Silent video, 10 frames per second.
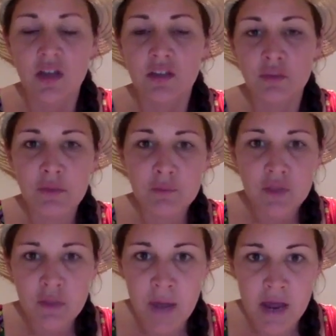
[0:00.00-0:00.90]
The people
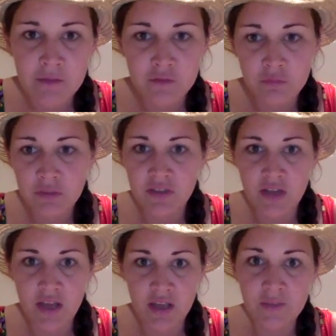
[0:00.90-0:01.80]
that buy from me
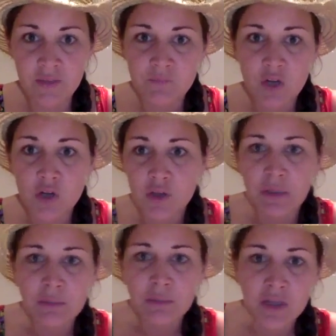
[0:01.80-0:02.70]
today are the
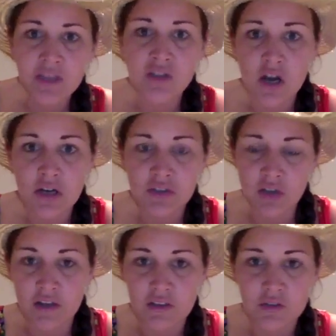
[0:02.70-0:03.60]
people I started
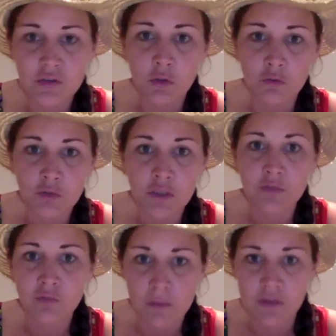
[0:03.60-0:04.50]
talking to 3-4
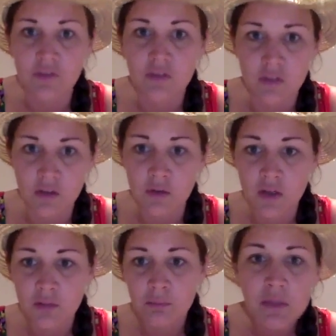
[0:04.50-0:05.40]
months ago,
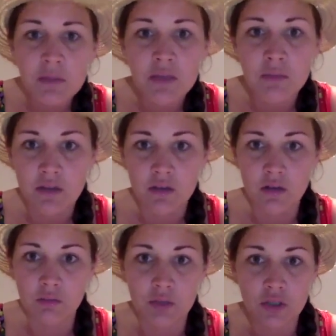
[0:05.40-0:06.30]
maybe a month
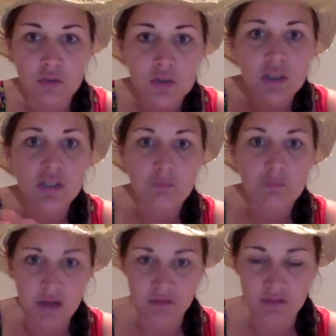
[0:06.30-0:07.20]
ago, but usually it's
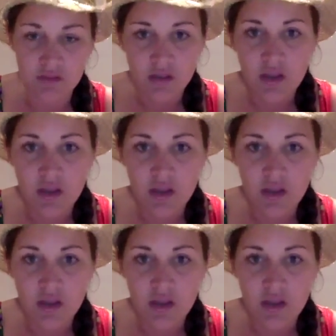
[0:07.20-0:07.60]
months.